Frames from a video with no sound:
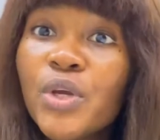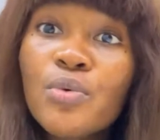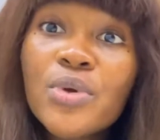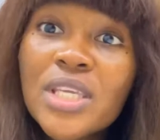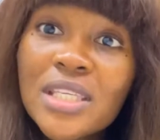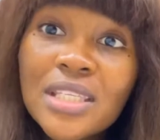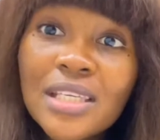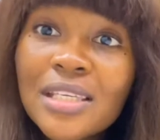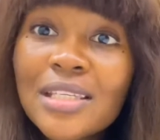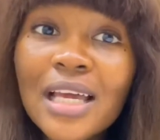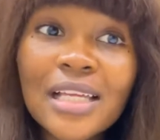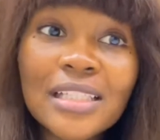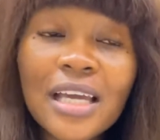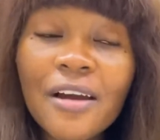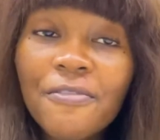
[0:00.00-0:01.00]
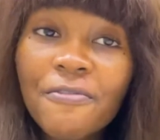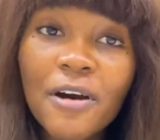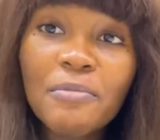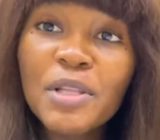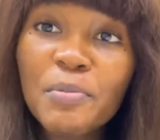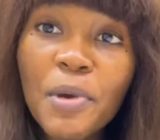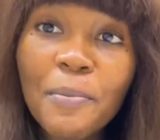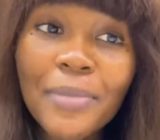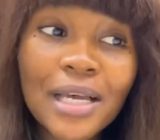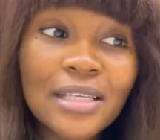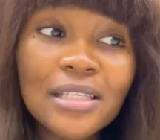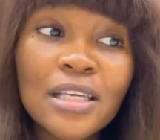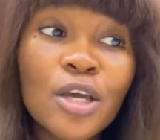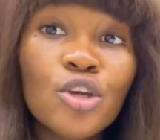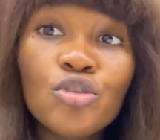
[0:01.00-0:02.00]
they will insist that their family members